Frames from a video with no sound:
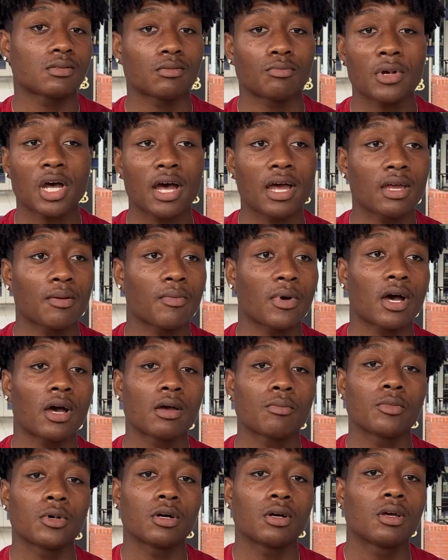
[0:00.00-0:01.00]
buy and buy.
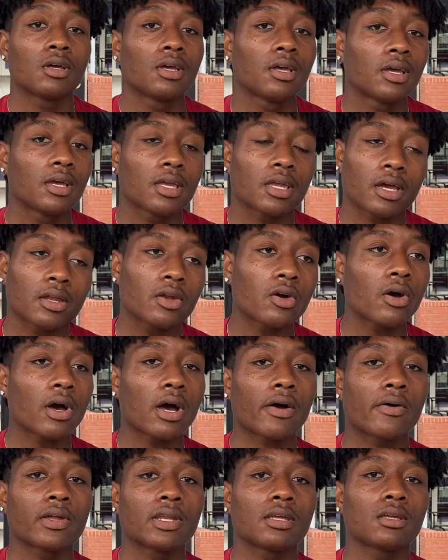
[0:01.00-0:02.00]
But y'all know
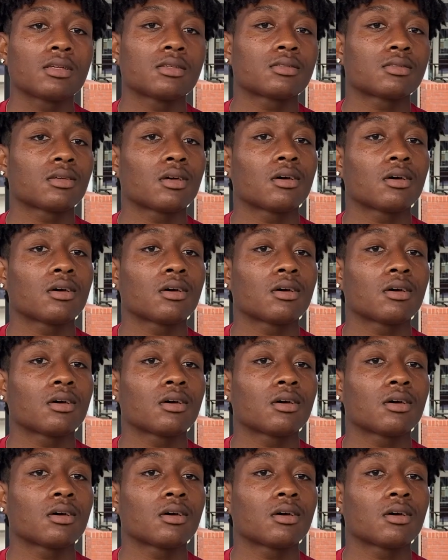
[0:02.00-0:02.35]
how it is.